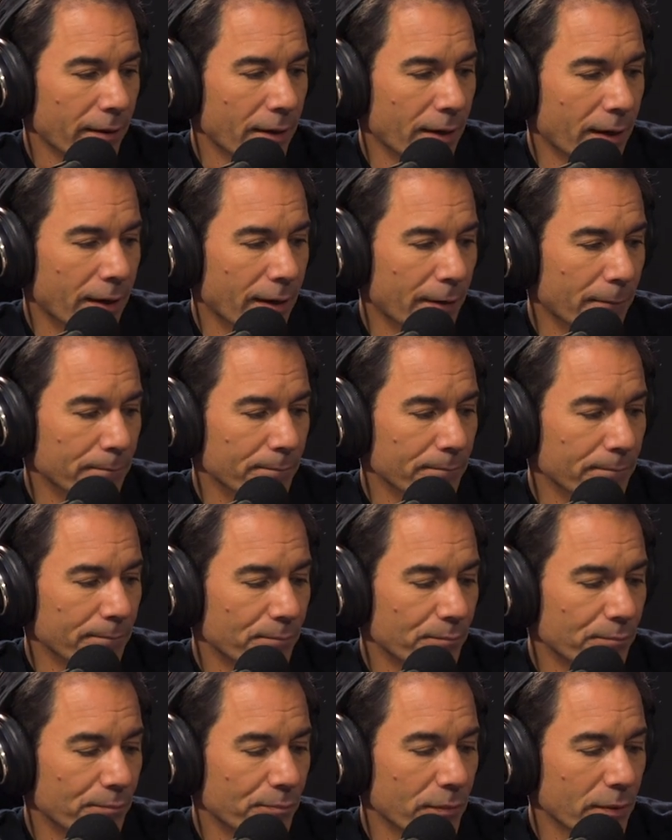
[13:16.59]
Um,
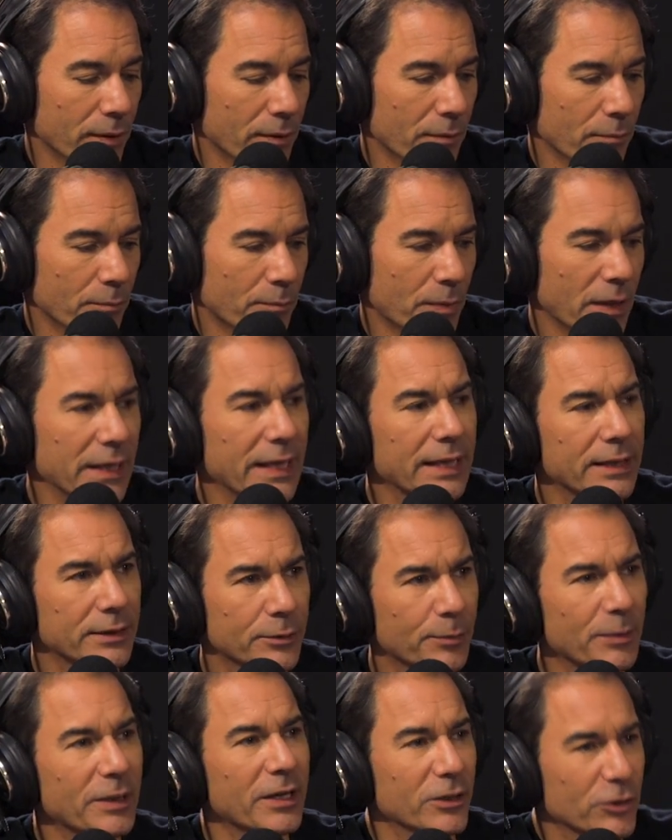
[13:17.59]
but
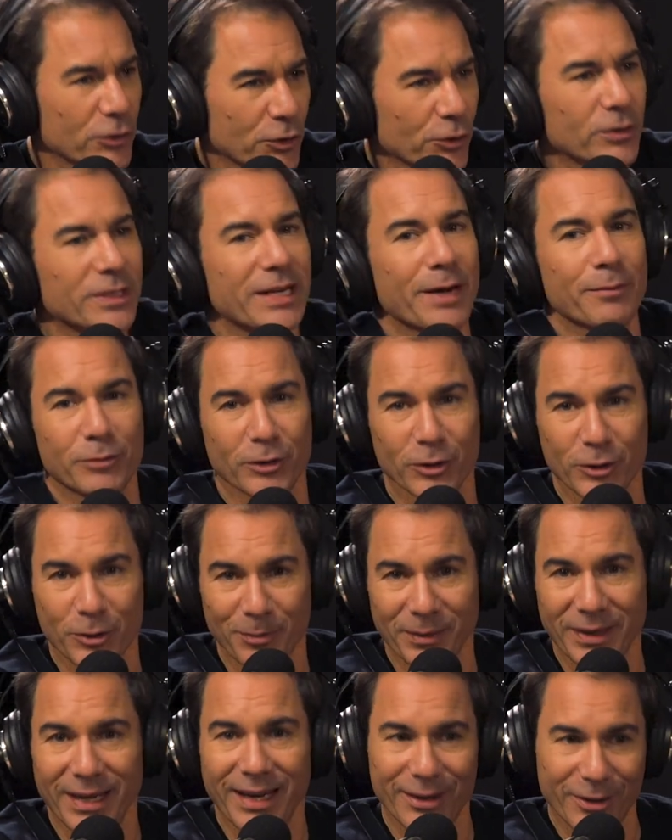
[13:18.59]
it's because you're tempted to
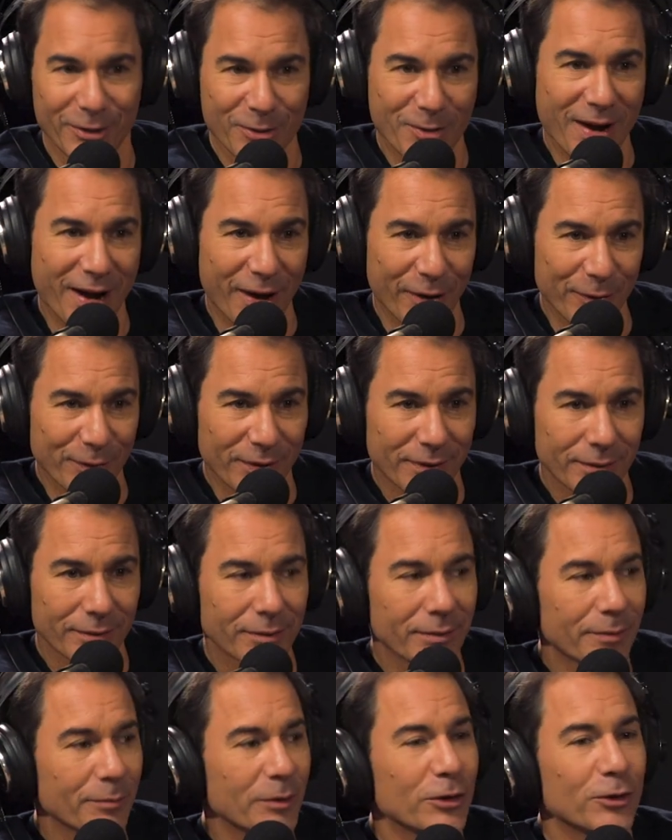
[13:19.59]
play the crowd,
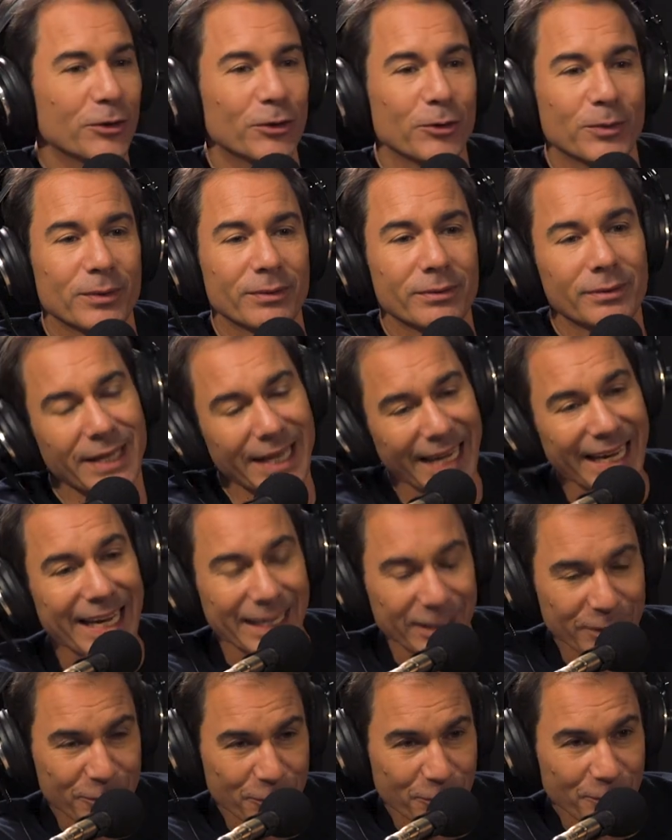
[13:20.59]
but you
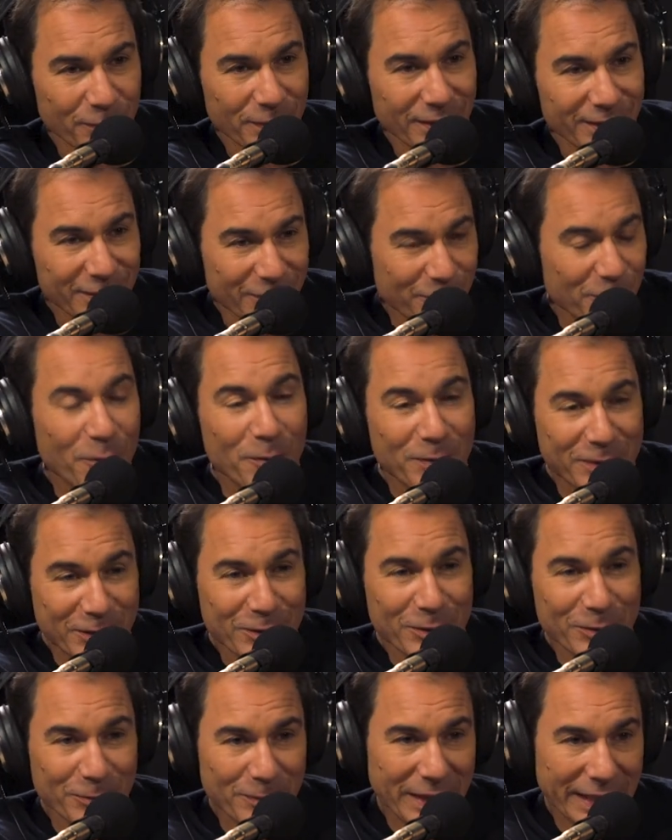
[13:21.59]
can't because it will be
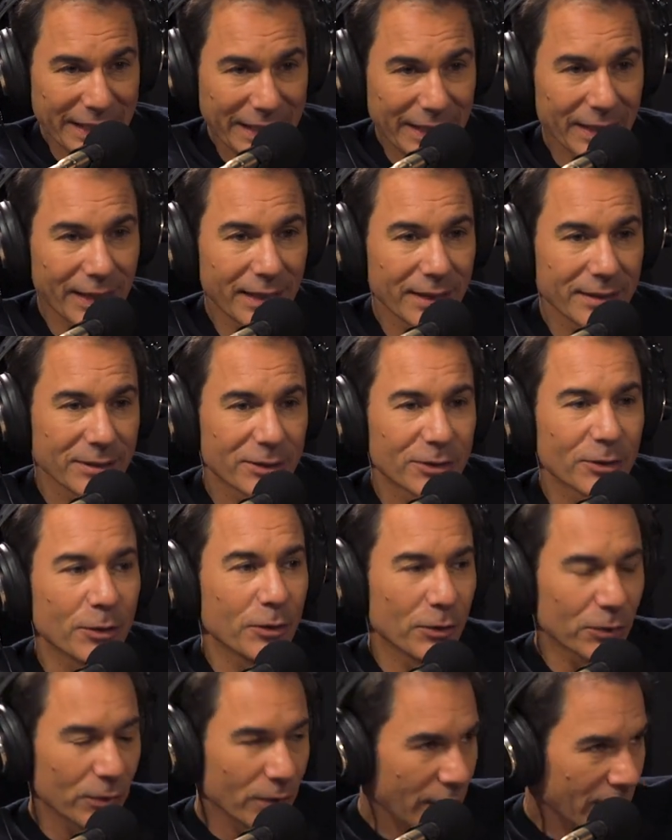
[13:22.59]
too big. Uh, so
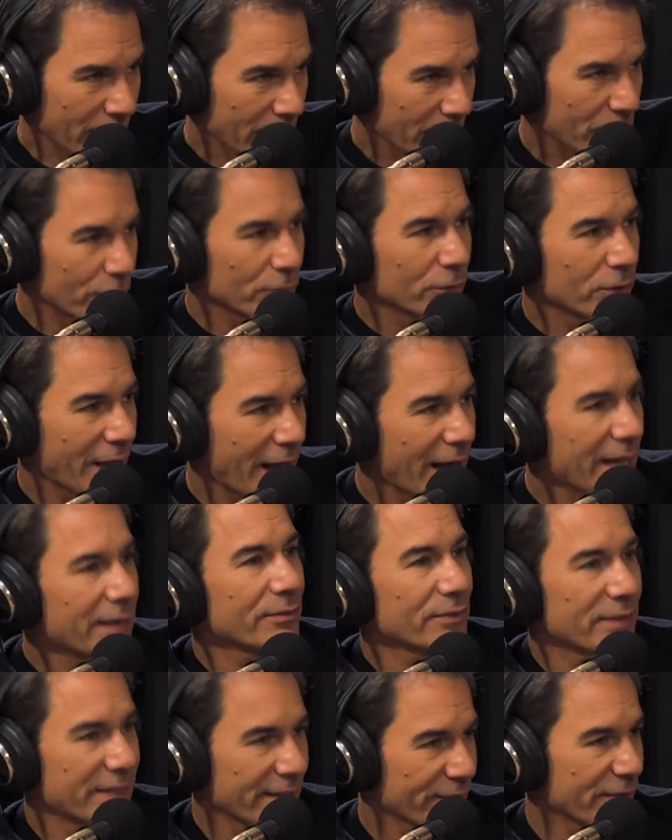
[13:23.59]
you're you're kind
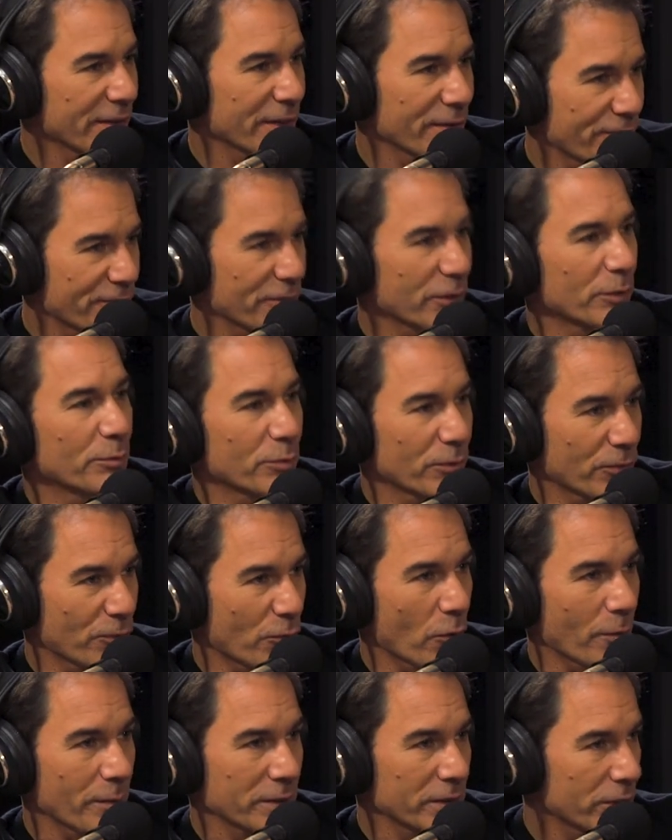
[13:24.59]
of giving a film
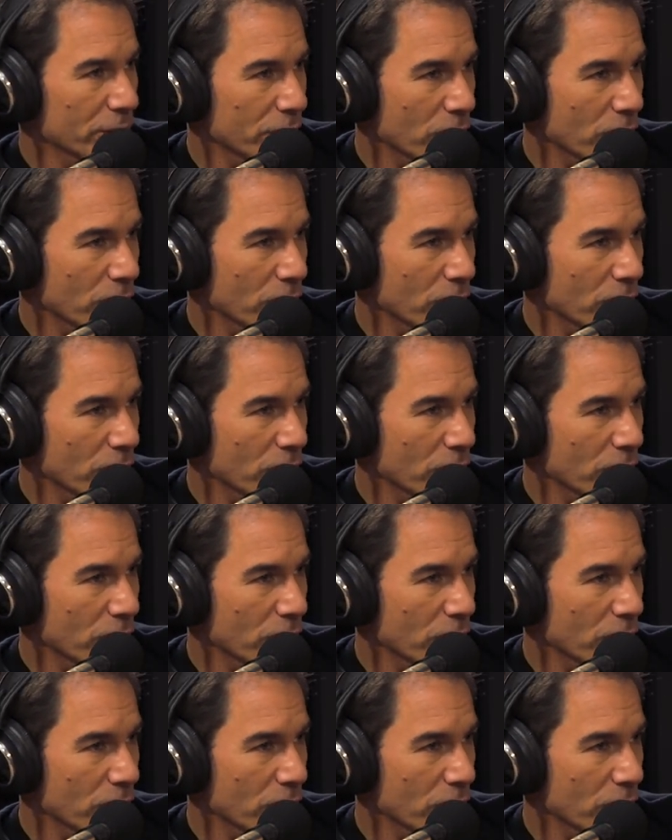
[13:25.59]
performance.